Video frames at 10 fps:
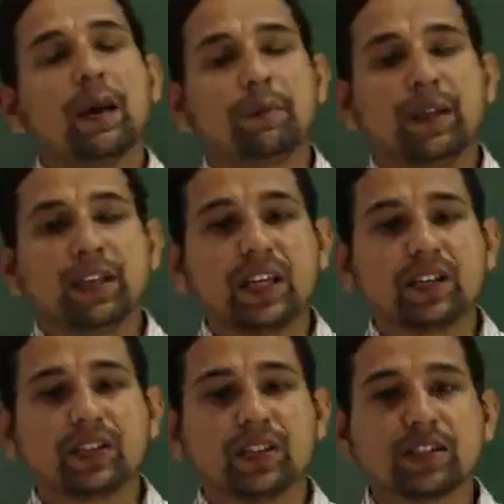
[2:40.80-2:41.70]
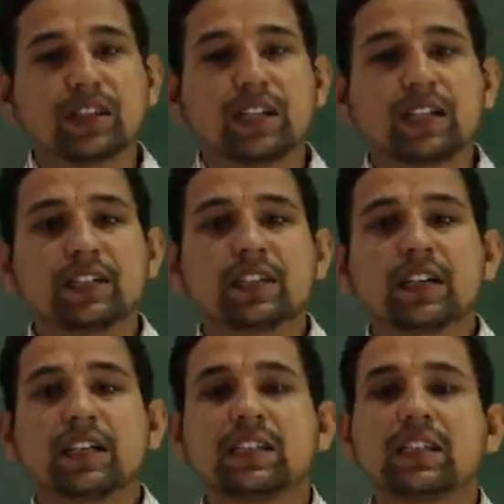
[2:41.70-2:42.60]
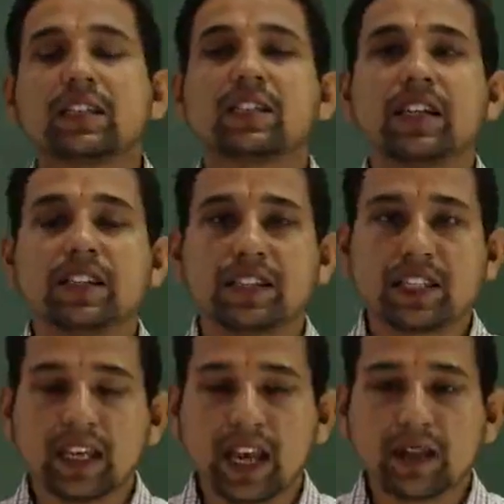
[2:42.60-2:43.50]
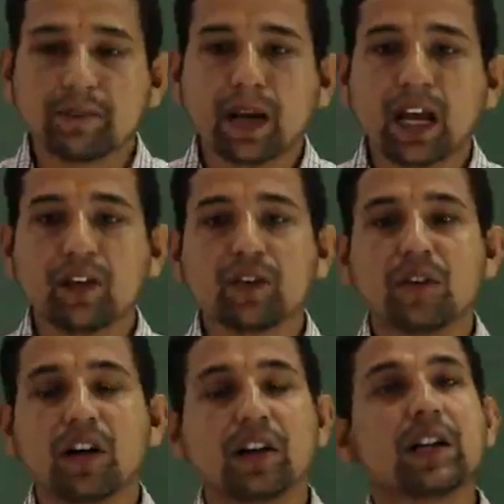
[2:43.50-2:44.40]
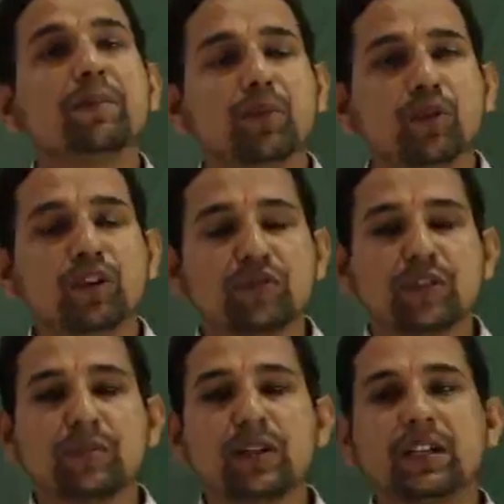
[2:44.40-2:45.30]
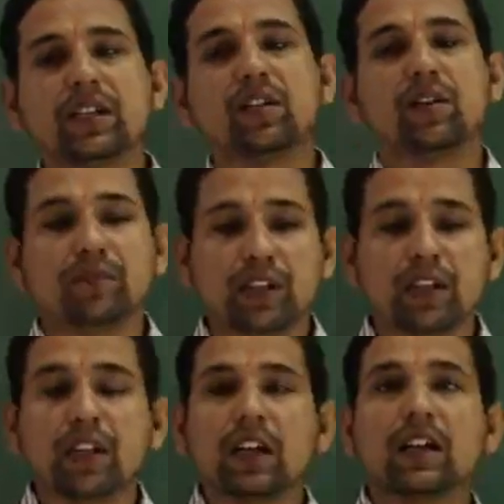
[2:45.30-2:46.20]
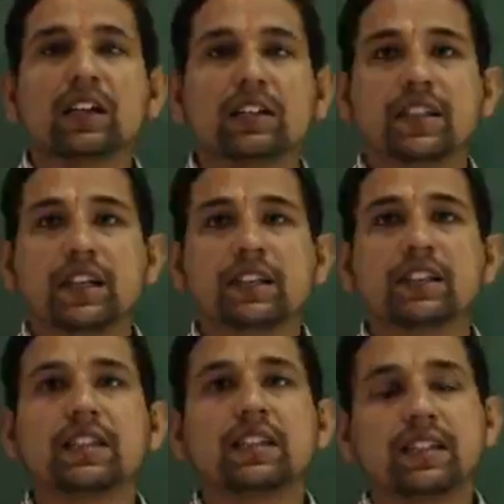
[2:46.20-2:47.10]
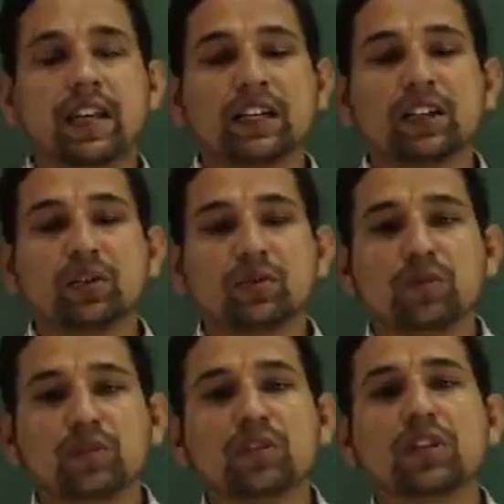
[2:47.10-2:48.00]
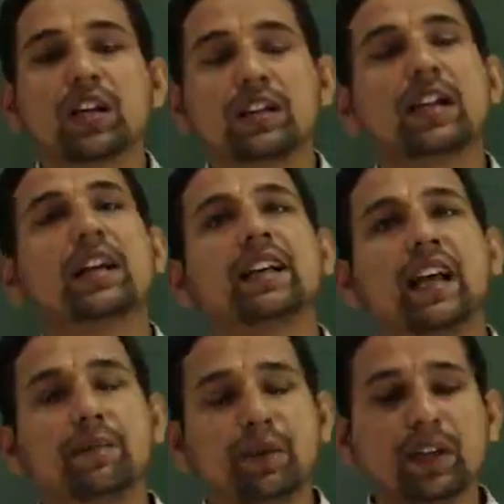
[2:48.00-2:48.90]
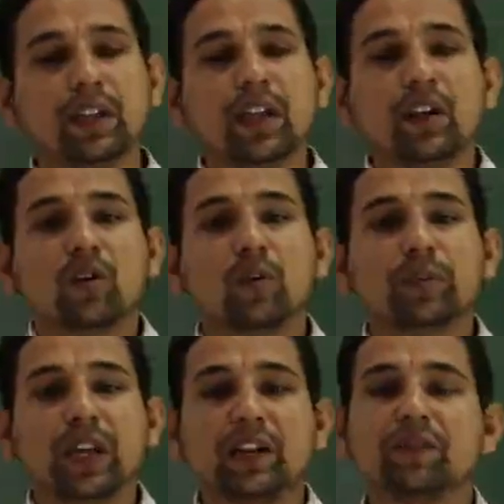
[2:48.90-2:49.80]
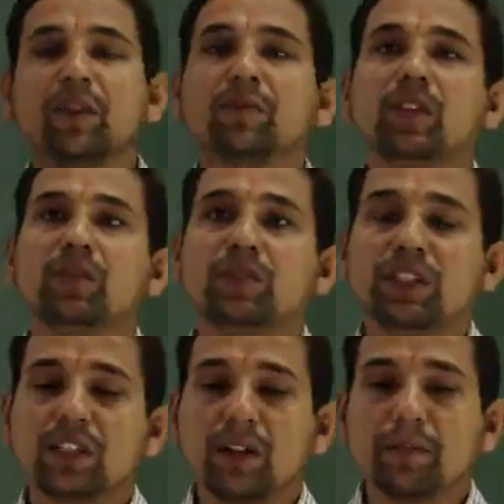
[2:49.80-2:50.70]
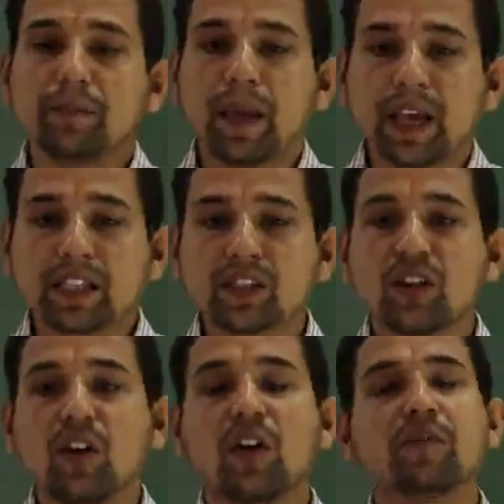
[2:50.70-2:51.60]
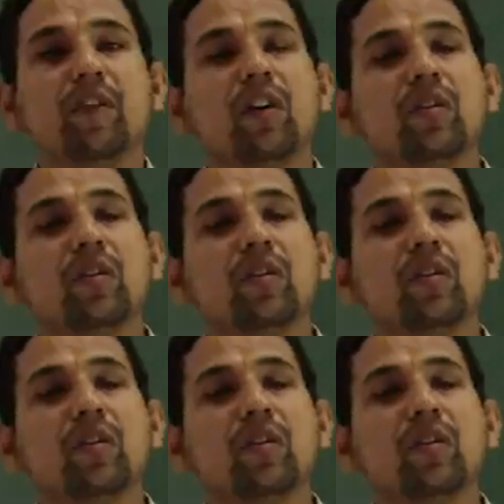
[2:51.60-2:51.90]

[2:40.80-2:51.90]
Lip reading: applications is consistency and reproducibility of the results that can be obtained from the using a batch of